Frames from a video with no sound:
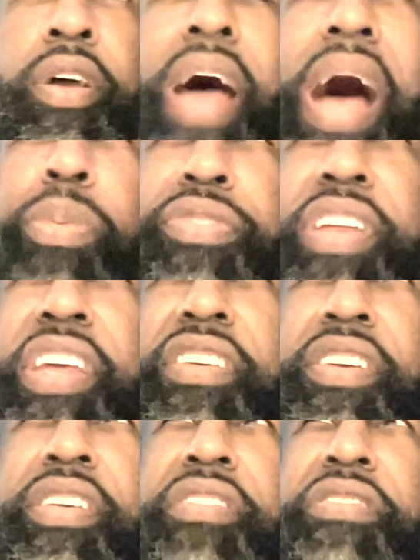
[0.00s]
I was in
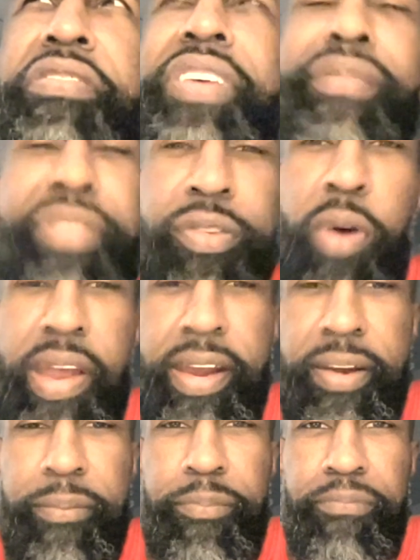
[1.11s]
the 7th grade.
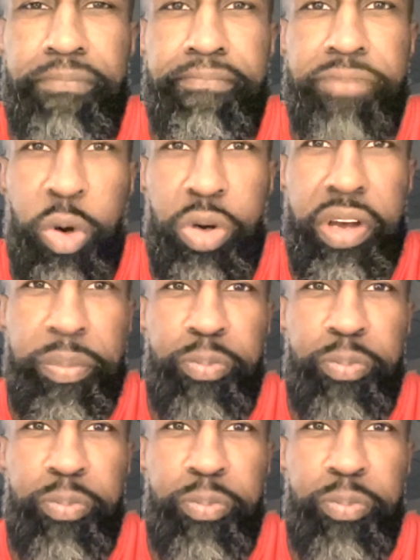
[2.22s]
Okay.